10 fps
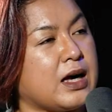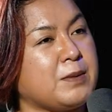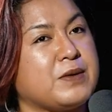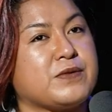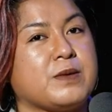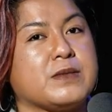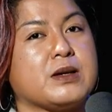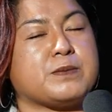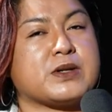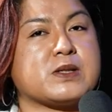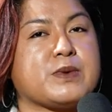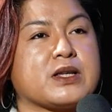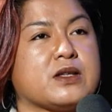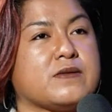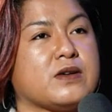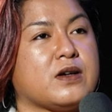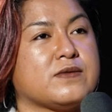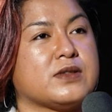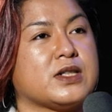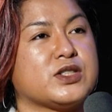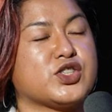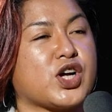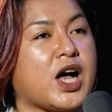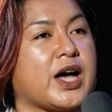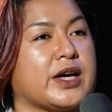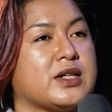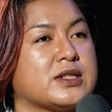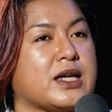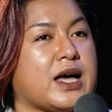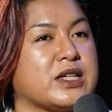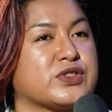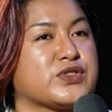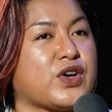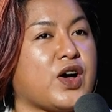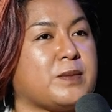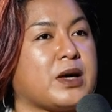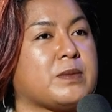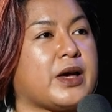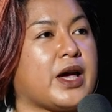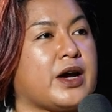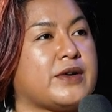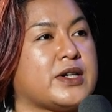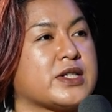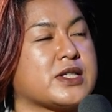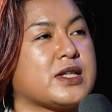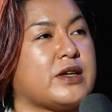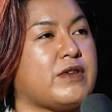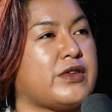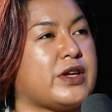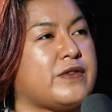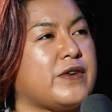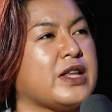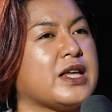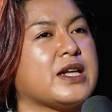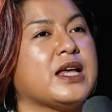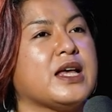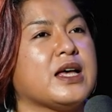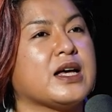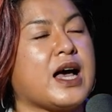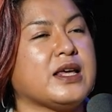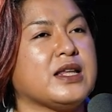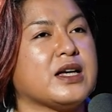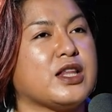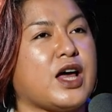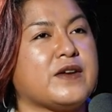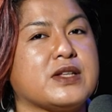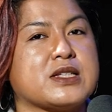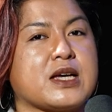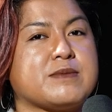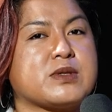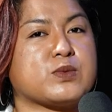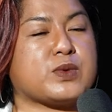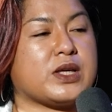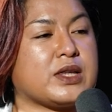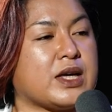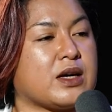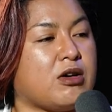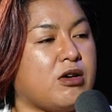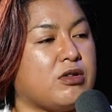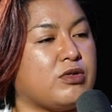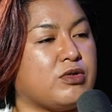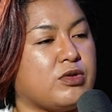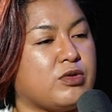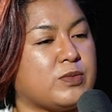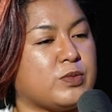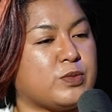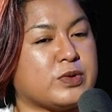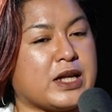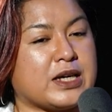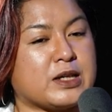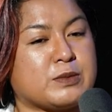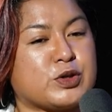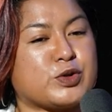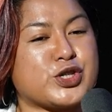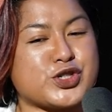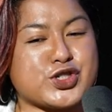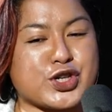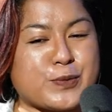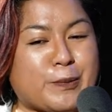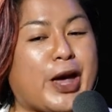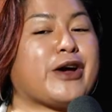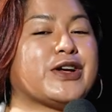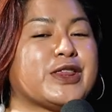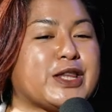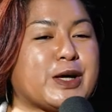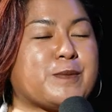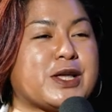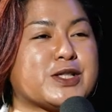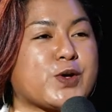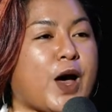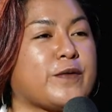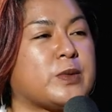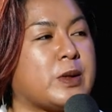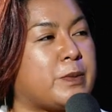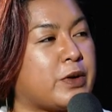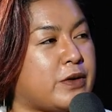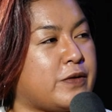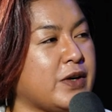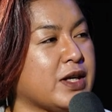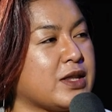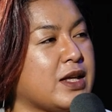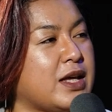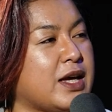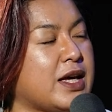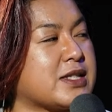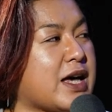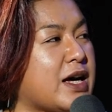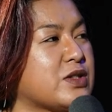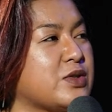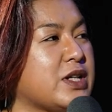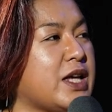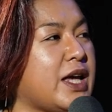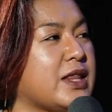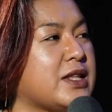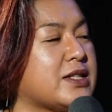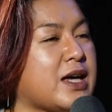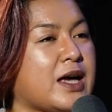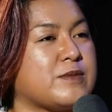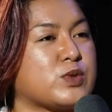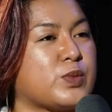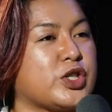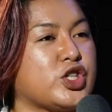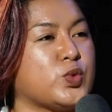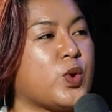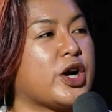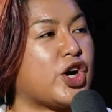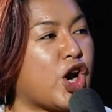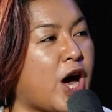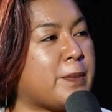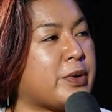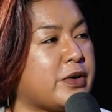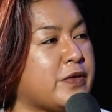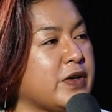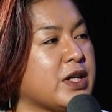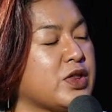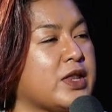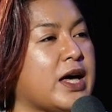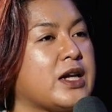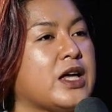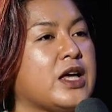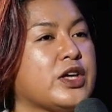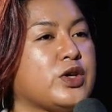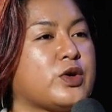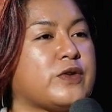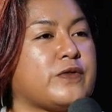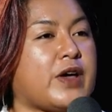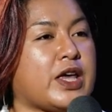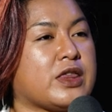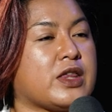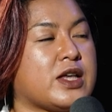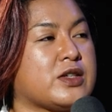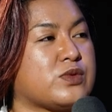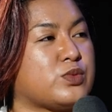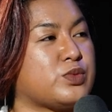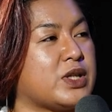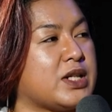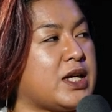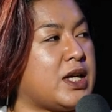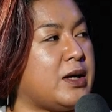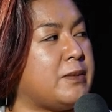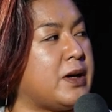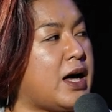I mean, from the perspective of a child, I saw my parents live out their faith. And I think a lot times we think, oh, like Christian parenting means you have to be perfect. Mm-hmm. It's actually in the times when you are not perfect that your faith is really